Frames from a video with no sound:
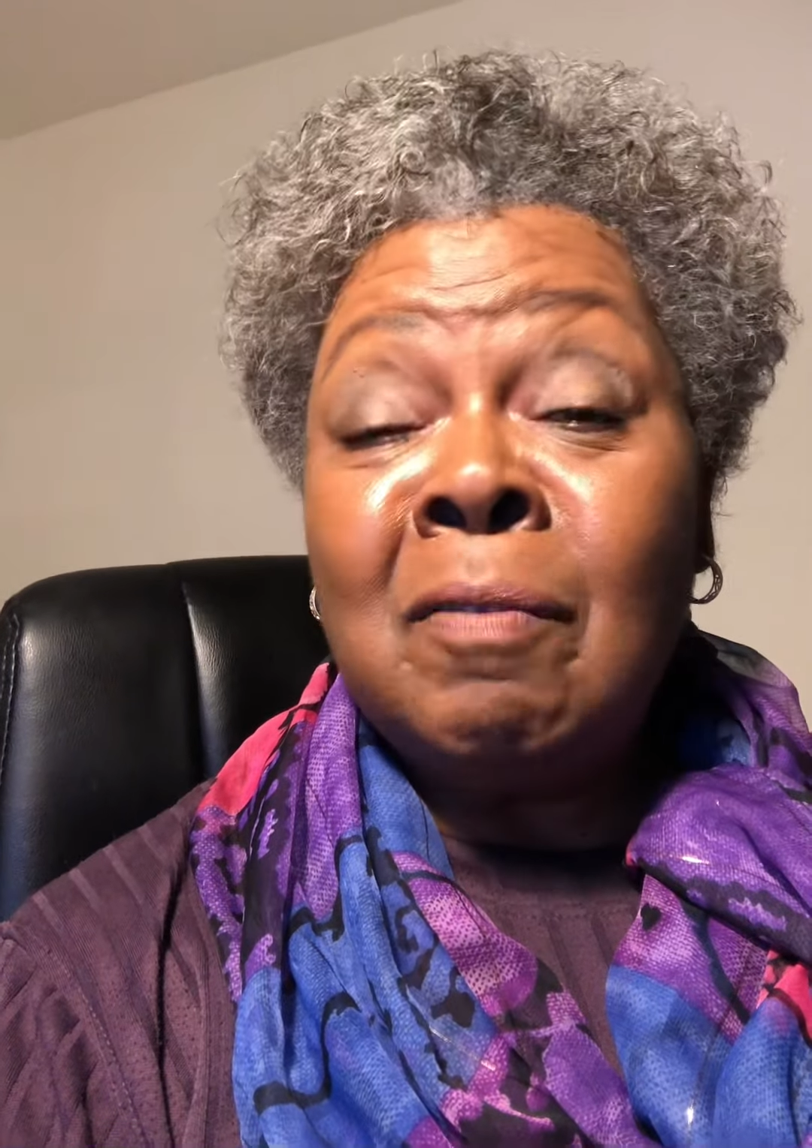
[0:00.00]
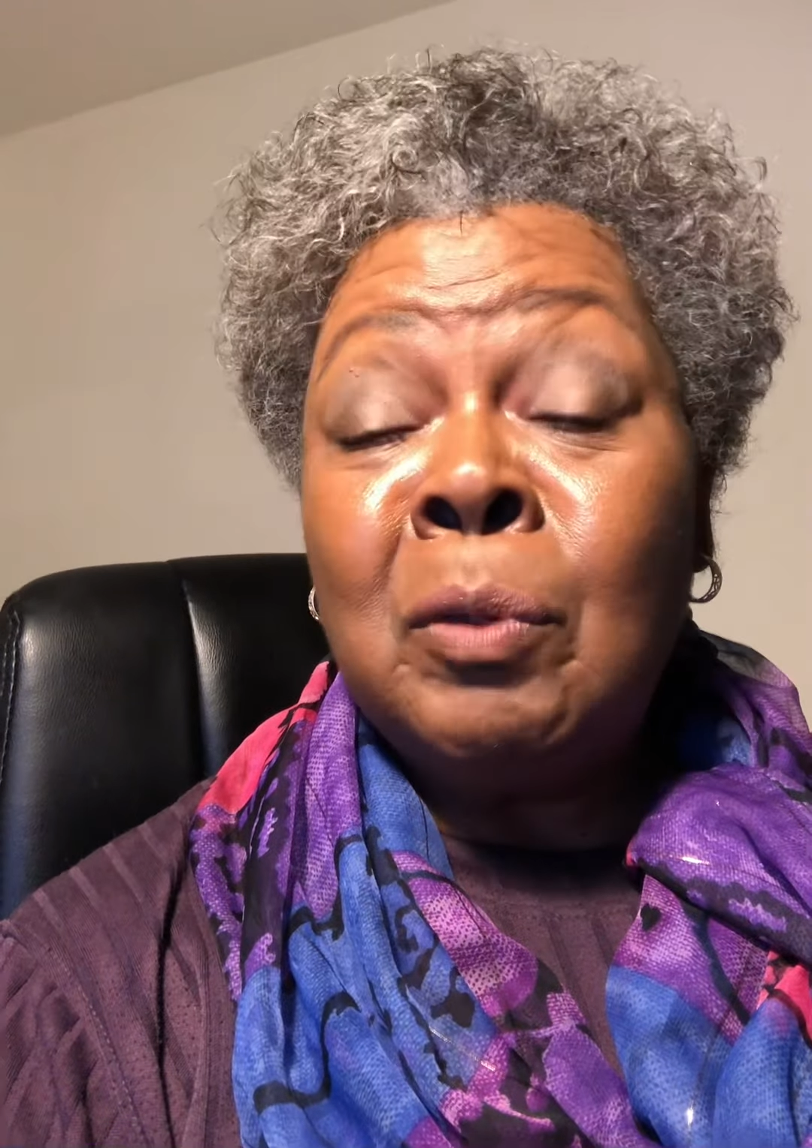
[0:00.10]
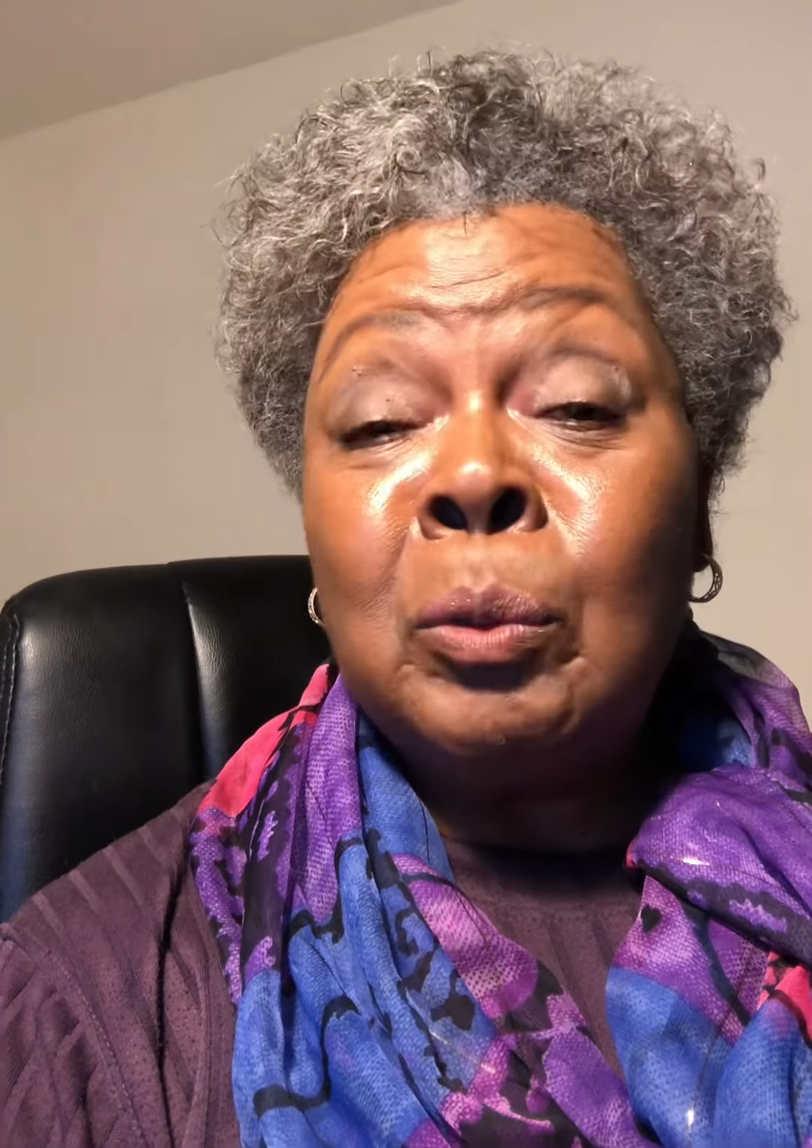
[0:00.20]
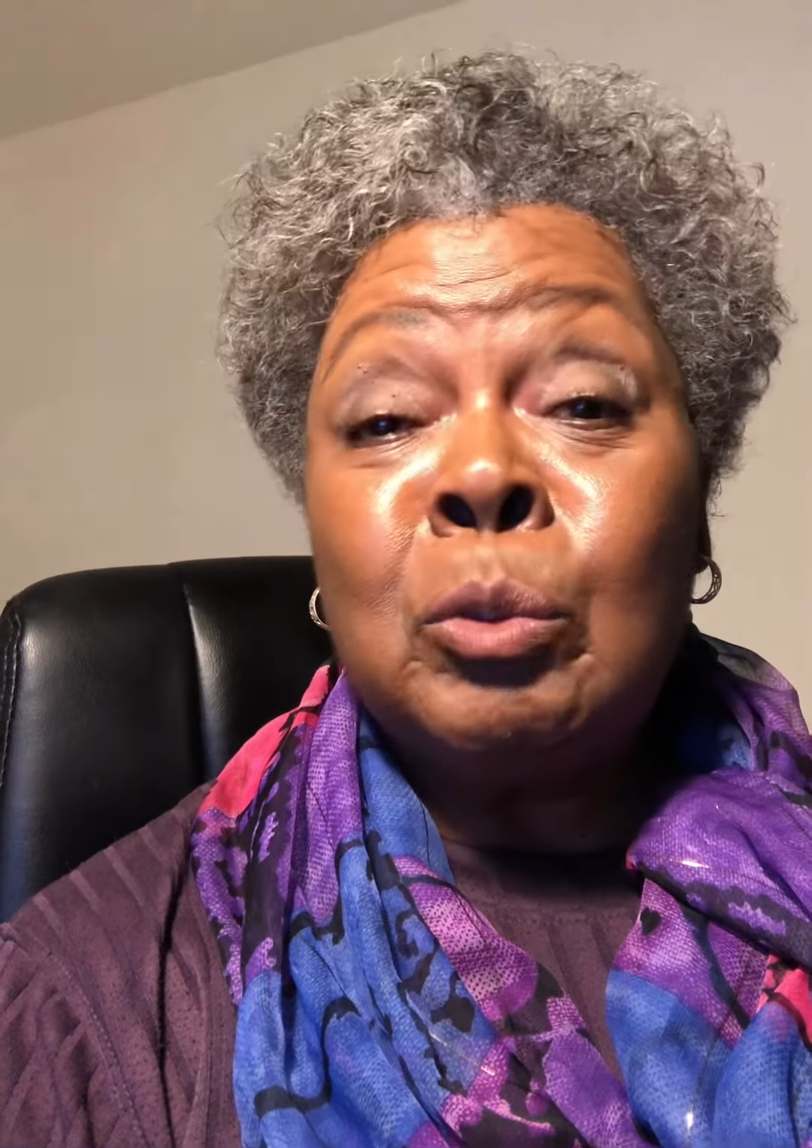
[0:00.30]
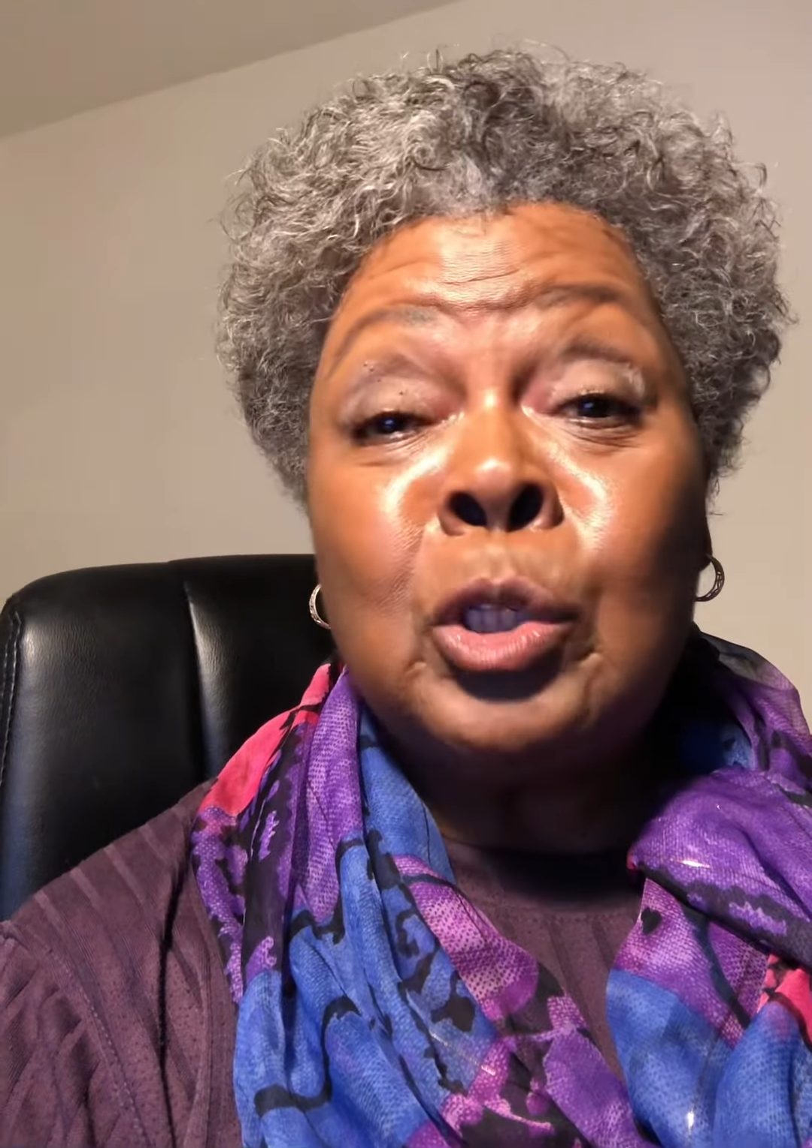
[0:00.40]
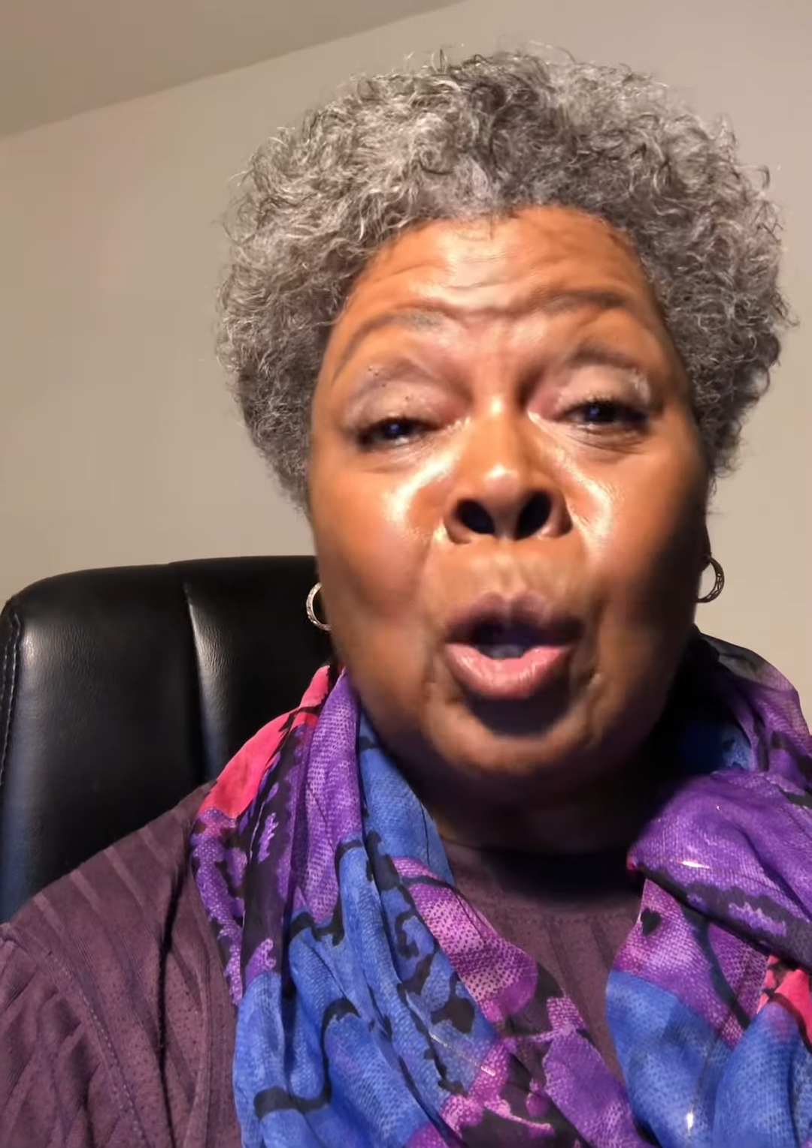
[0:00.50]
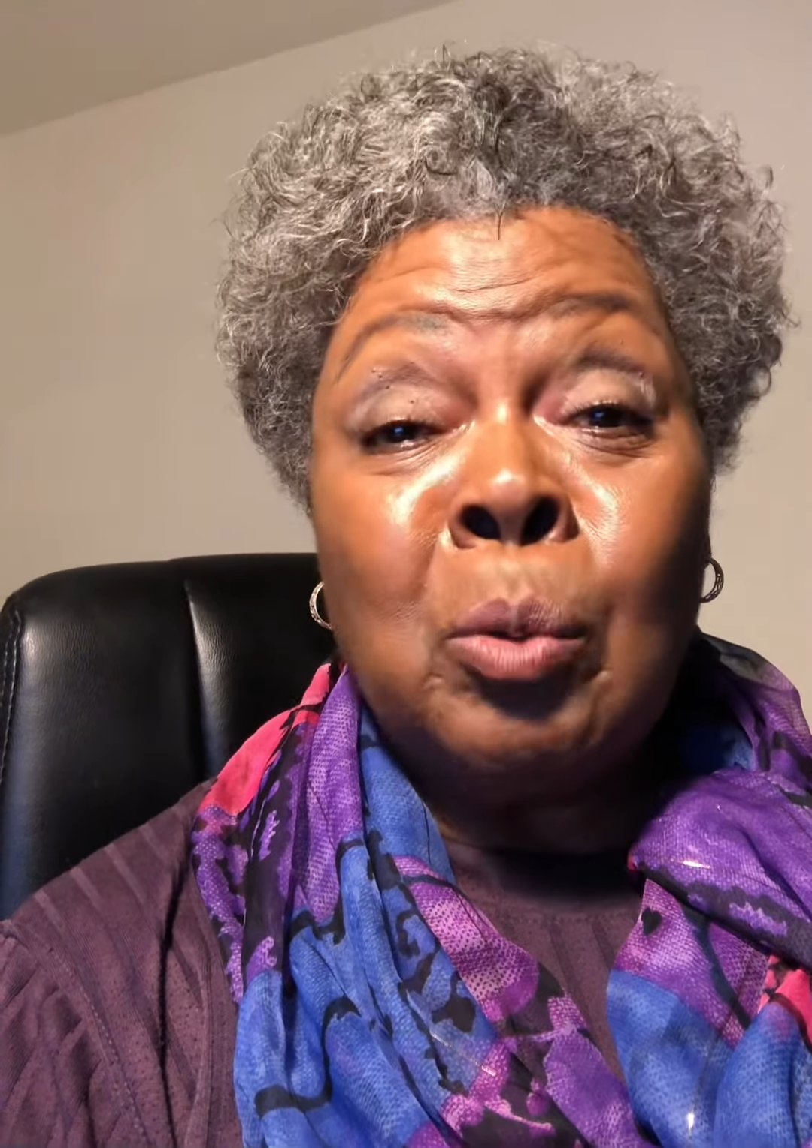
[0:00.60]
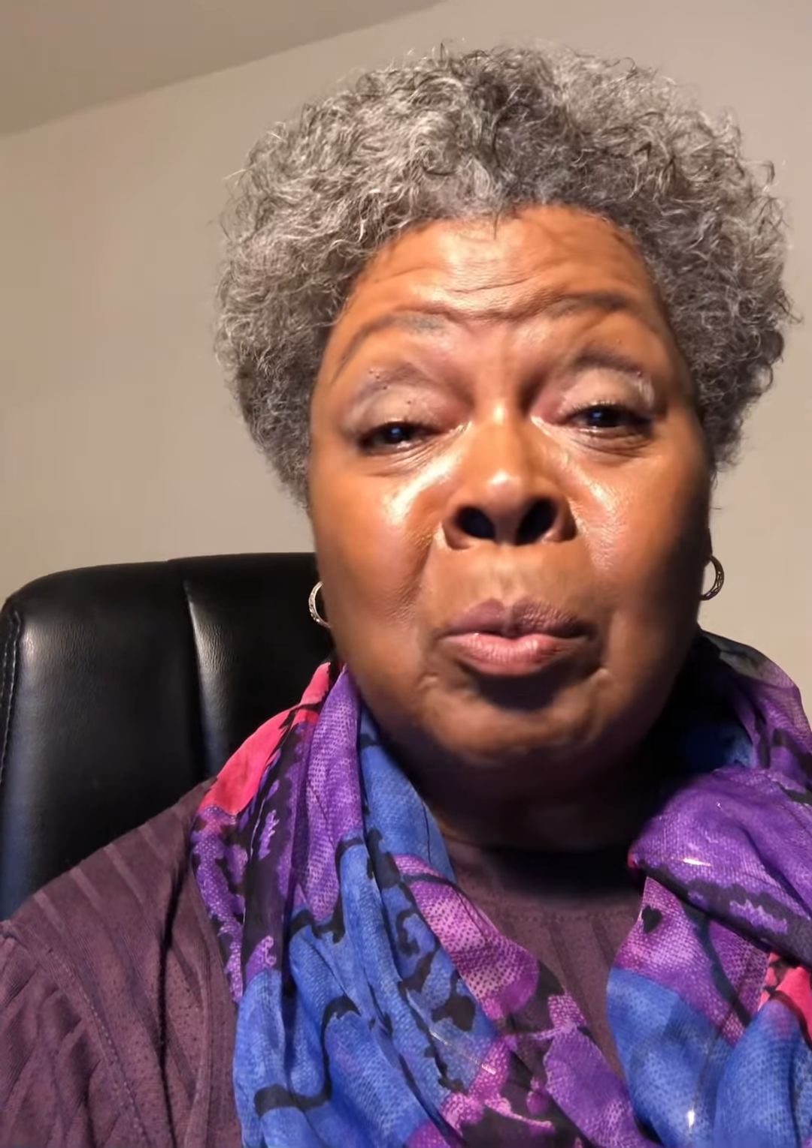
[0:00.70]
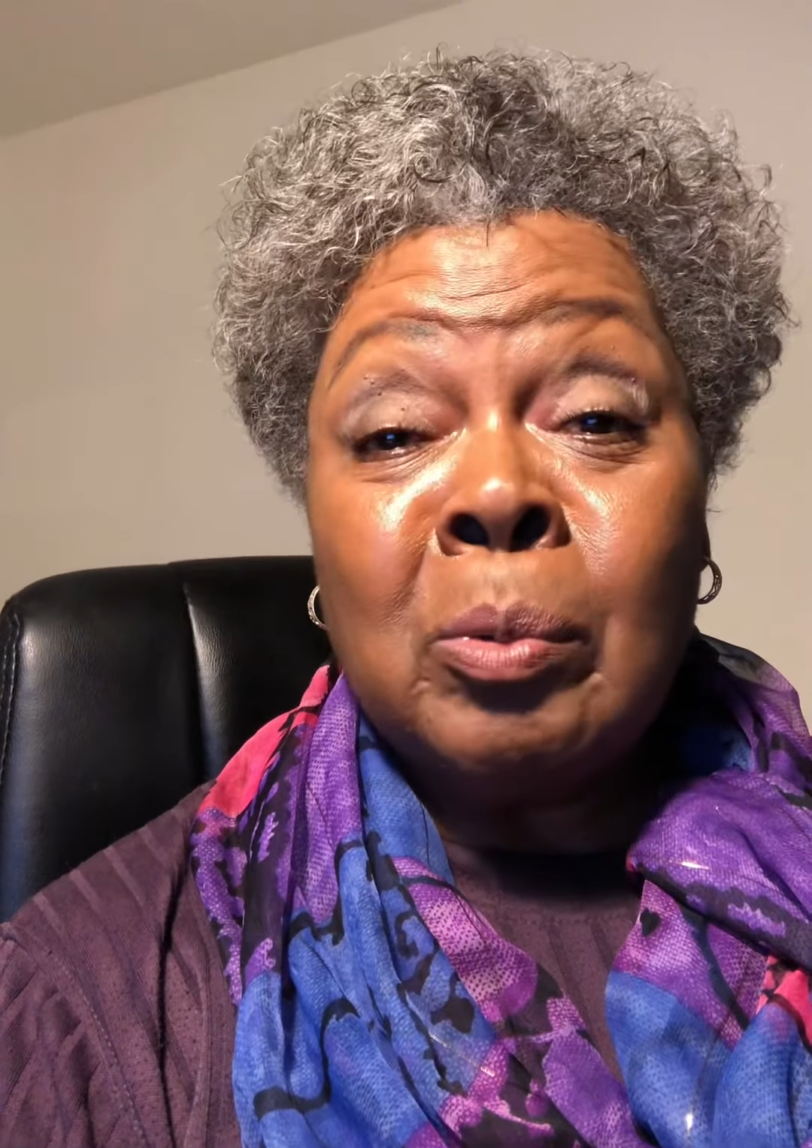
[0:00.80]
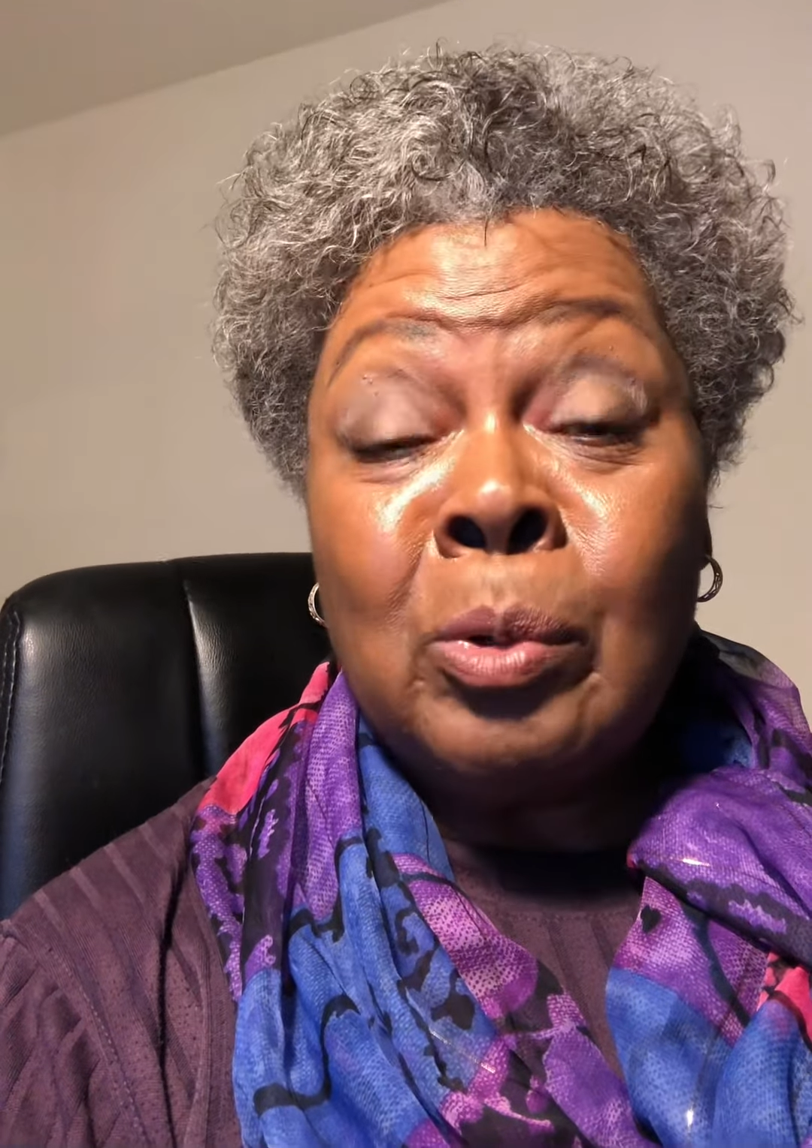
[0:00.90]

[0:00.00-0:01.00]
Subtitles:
of you who don't